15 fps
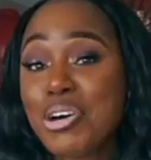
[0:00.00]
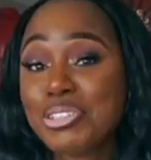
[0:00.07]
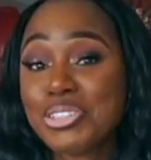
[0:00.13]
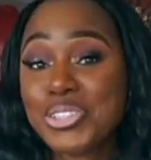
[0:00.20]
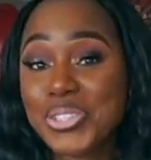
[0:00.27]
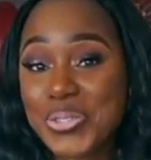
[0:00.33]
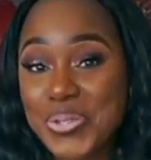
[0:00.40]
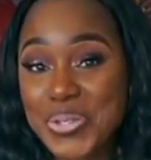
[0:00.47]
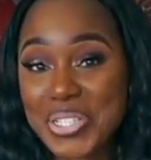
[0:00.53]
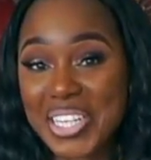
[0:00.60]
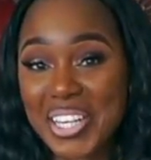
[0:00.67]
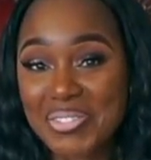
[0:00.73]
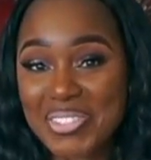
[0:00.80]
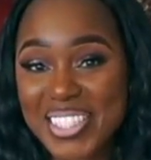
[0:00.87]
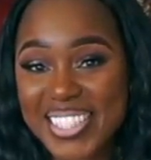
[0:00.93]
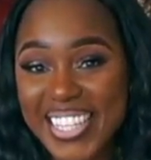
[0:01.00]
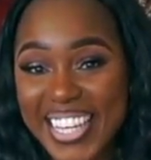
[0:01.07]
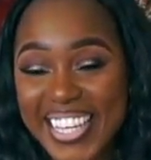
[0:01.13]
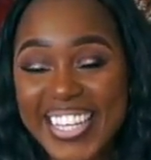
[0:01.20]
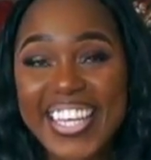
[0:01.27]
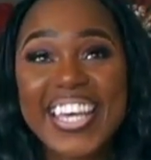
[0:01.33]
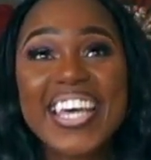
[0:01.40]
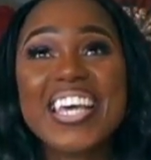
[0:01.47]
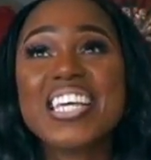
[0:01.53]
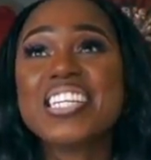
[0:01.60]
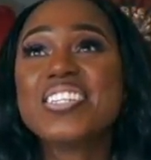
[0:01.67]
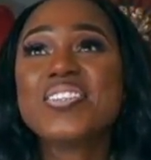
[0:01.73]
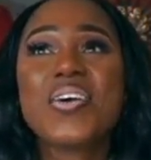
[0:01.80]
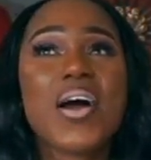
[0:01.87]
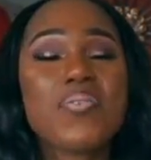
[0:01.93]
on nude lipstick.
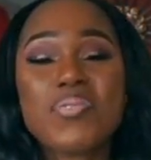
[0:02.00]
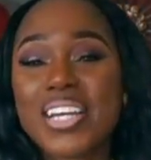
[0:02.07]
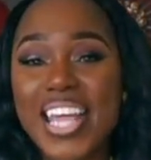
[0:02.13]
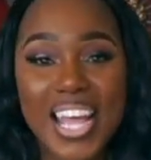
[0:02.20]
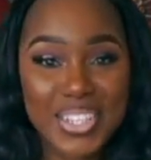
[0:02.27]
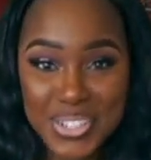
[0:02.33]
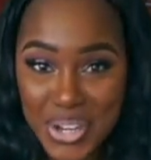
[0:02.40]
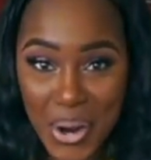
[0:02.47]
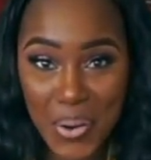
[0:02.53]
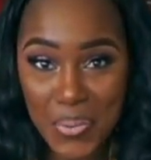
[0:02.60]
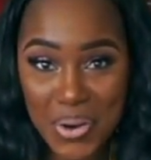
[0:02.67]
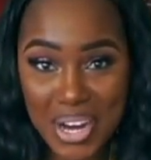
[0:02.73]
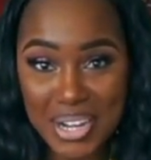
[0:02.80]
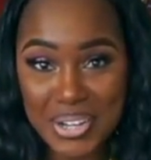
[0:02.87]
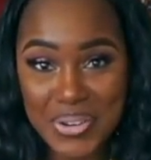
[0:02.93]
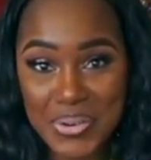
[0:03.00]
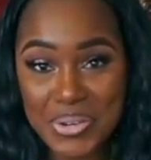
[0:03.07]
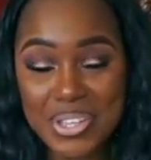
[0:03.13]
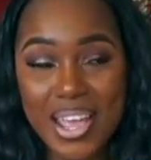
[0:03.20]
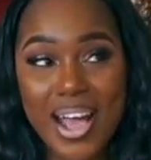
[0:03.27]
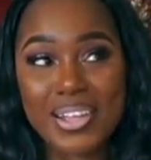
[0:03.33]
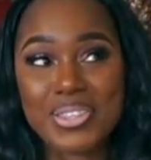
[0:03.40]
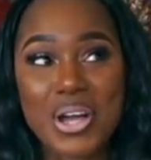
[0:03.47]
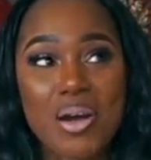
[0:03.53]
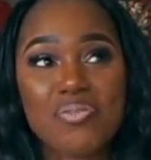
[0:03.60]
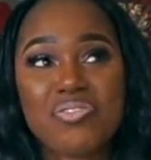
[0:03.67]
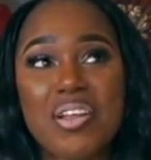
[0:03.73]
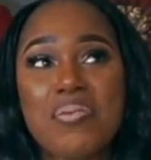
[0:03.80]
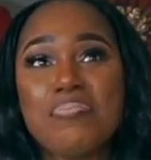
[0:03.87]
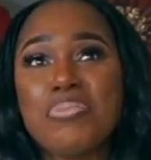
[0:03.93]
Normally, I don't wear nude. Y'all know I'm
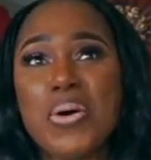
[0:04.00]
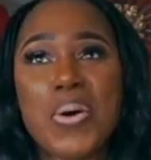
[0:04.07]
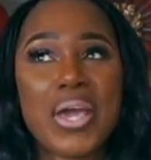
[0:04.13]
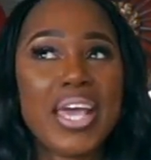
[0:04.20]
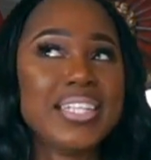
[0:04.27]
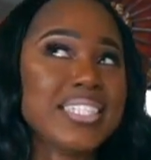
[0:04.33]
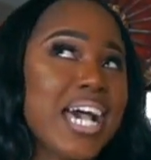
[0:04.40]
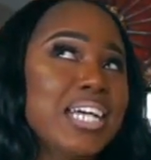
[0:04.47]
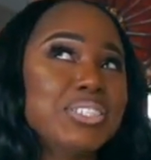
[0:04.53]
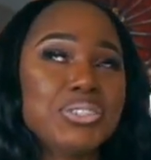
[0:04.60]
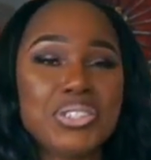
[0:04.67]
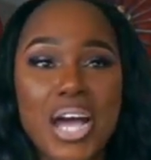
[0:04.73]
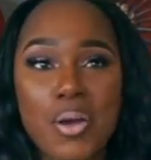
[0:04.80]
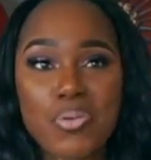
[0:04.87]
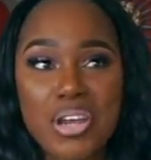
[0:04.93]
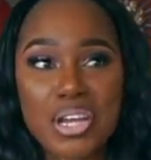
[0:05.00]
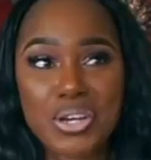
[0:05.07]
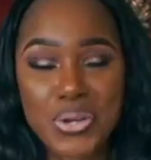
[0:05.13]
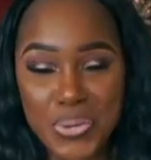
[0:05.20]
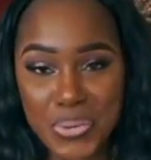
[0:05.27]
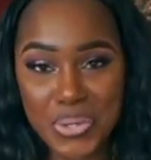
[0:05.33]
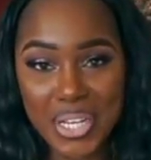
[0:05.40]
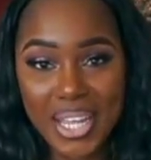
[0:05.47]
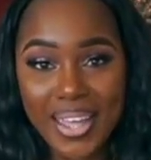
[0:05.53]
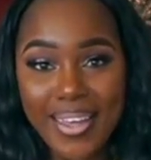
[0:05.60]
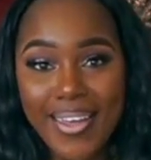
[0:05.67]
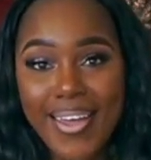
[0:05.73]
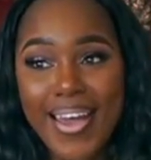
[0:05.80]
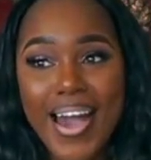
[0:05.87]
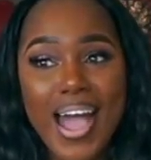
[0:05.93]
flamboyant. I do not wear nude.
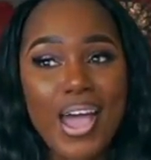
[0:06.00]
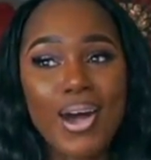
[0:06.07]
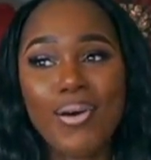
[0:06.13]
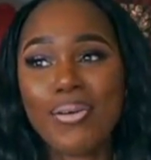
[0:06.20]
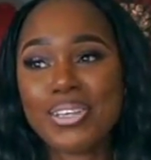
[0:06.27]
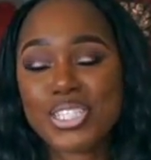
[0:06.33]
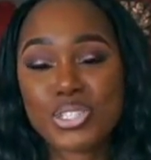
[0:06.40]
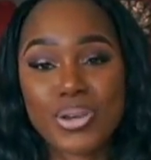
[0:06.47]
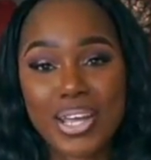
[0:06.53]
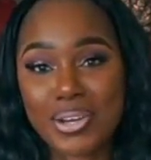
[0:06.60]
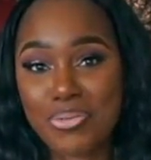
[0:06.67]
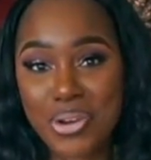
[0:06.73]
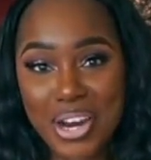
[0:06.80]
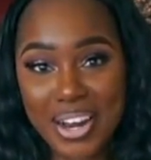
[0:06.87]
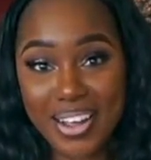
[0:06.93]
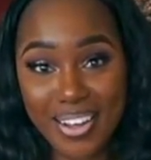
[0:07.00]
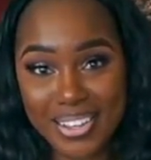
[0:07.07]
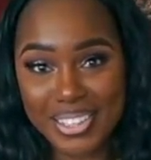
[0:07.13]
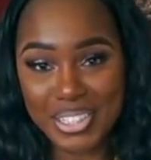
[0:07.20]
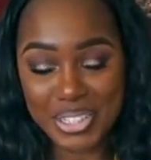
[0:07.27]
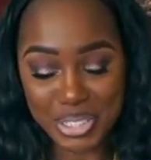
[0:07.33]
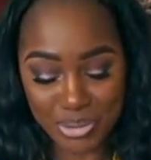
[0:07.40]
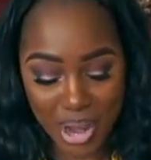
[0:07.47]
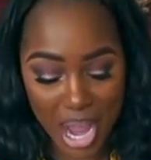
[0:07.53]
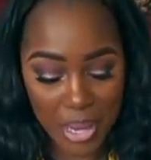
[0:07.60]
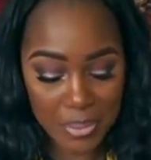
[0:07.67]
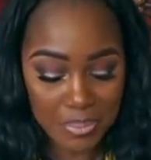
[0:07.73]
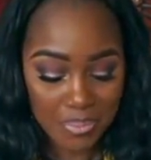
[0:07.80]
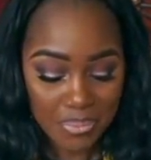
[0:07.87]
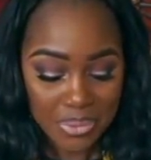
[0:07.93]
I always try to wear colors,
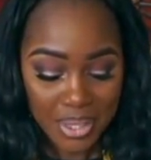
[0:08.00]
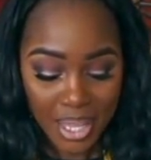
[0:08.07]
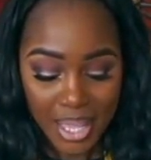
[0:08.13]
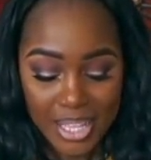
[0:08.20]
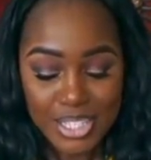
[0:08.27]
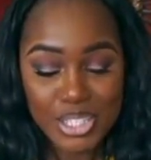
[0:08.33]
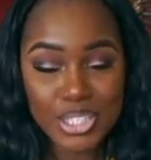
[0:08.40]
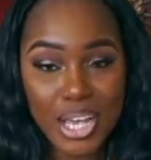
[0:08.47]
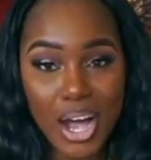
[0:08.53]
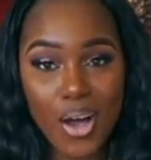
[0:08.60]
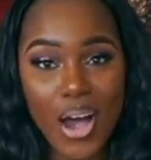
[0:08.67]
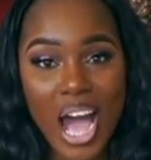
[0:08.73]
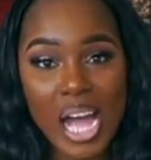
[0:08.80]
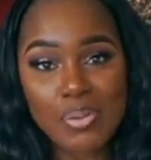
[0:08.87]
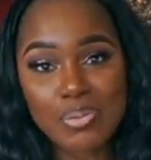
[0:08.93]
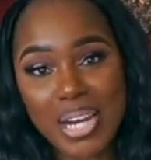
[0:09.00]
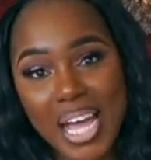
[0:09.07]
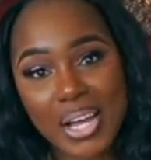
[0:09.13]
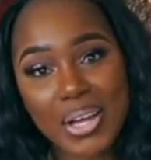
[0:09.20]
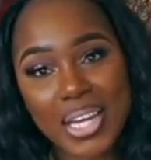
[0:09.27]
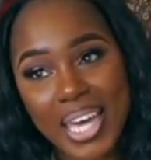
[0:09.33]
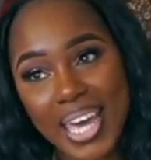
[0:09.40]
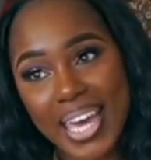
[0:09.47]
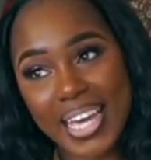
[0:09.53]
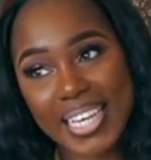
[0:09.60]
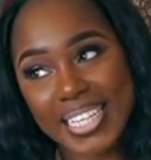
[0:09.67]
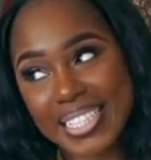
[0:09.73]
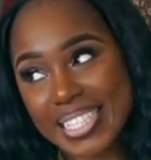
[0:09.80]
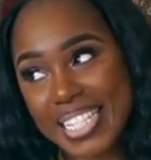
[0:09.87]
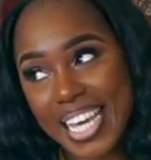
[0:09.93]
right? So I'm like,
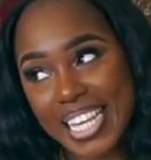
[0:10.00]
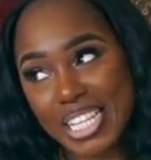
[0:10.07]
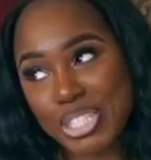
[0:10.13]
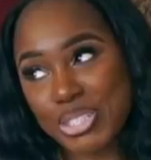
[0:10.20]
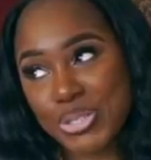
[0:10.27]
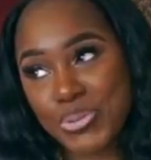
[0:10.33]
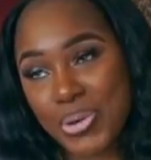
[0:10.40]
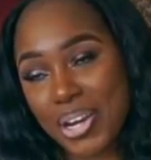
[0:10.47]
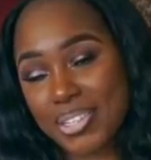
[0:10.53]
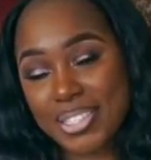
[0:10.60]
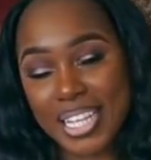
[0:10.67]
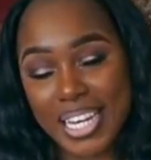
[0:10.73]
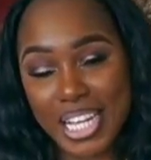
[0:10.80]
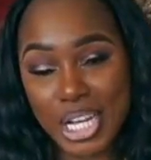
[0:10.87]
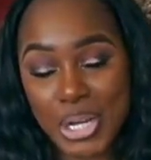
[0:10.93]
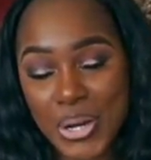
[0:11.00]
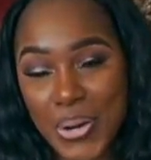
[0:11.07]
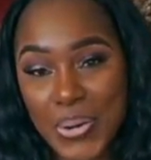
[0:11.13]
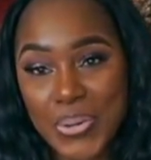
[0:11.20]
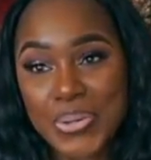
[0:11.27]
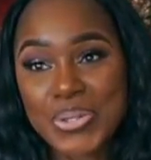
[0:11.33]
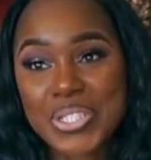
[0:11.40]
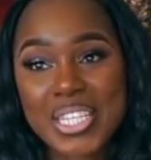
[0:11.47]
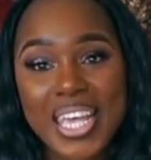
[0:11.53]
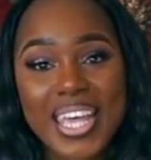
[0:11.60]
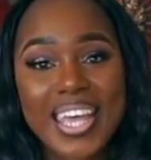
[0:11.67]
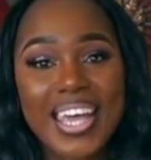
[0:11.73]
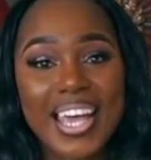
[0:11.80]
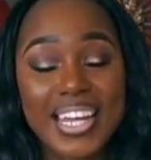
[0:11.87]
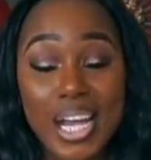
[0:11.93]
okay, it's getting to where it's getting cold,
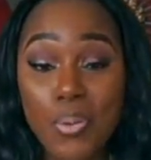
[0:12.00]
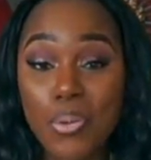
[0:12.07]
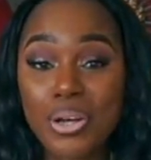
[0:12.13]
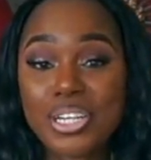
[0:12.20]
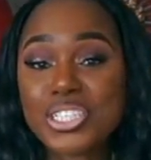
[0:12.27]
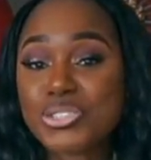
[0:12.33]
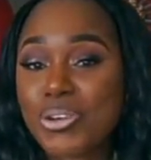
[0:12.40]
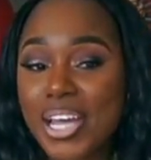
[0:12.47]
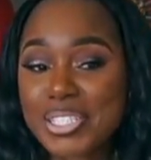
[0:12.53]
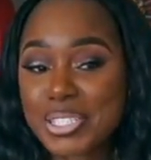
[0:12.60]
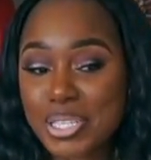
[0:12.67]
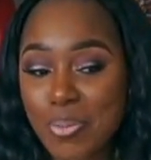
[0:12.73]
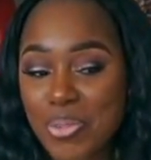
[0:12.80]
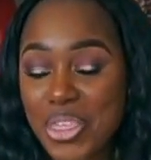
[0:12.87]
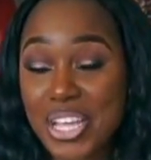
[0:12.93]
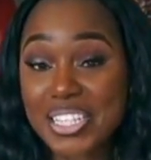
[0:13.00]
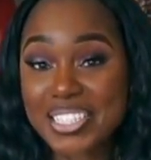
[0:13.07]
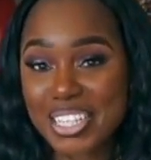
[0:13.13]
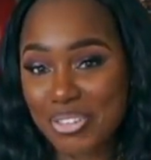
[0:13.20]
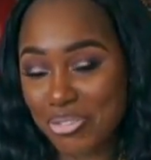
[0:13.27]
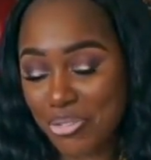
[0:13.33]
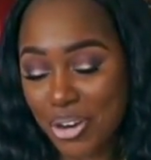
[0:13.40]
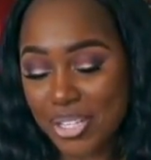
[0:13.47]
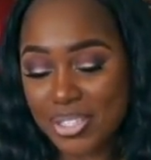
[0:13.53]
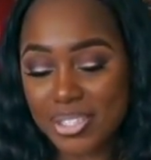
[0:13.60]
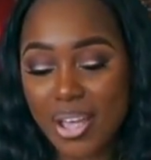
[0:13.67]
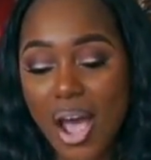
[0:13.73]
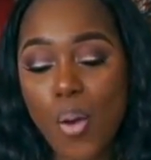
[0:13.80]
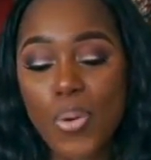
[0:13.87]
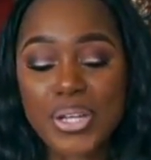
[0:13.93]
and I want to try something different. So
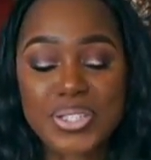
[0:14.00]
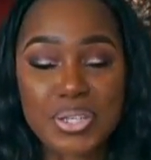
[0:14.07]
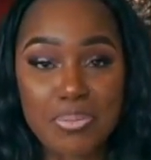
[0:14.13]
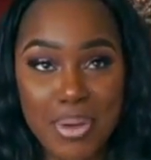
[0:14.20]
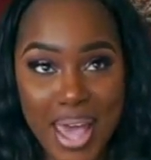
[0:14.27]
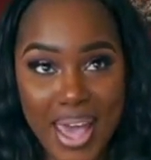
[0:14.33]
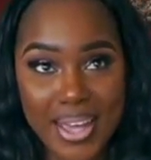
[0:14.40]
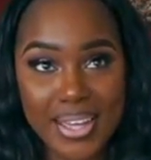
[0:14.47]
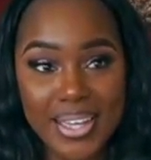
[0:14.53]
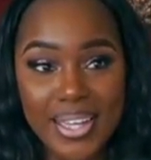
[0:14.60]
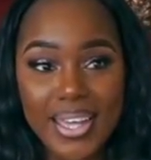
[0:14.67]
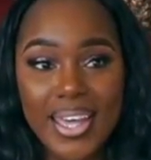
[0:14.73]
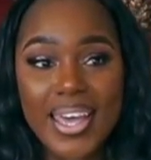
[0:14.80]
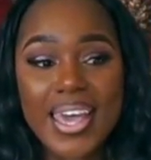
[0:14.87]
I went to MAC,